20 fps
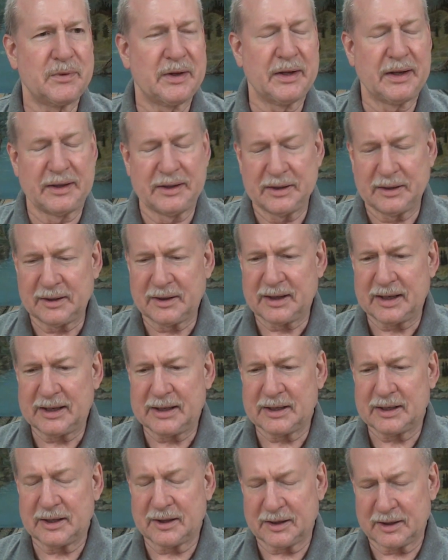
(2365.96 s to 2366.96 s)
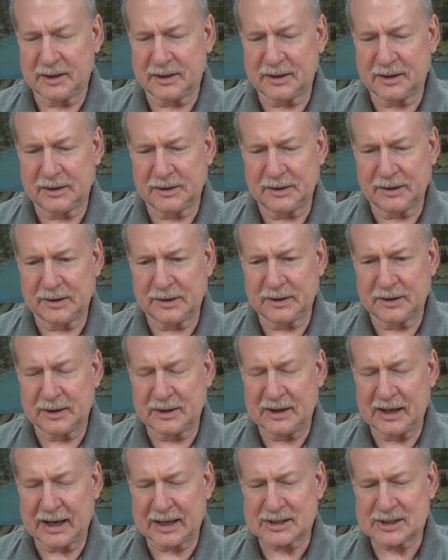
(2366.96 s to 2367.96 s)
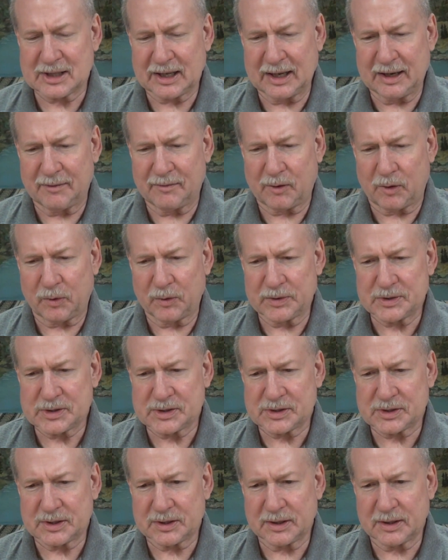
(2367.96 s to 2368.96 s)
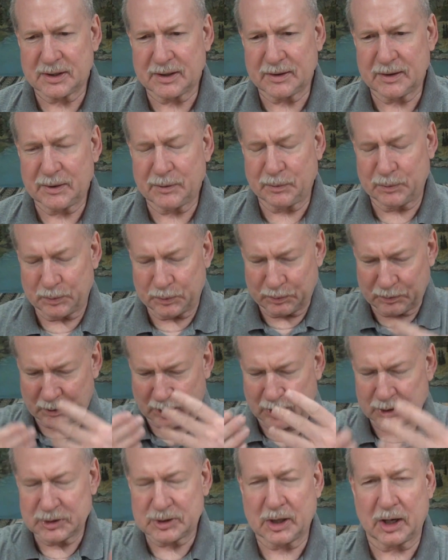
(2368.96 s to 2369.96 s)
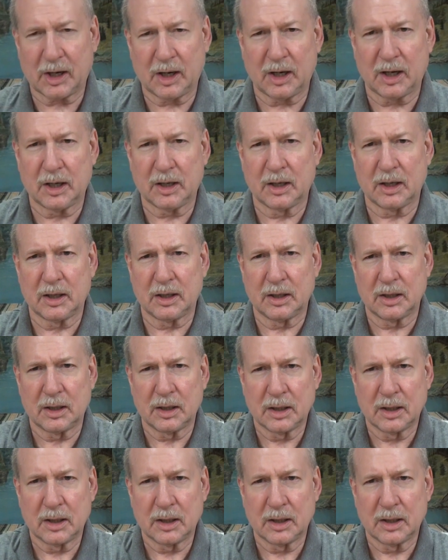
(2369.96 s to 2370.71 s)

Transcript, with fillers: And then the next level is our tongue.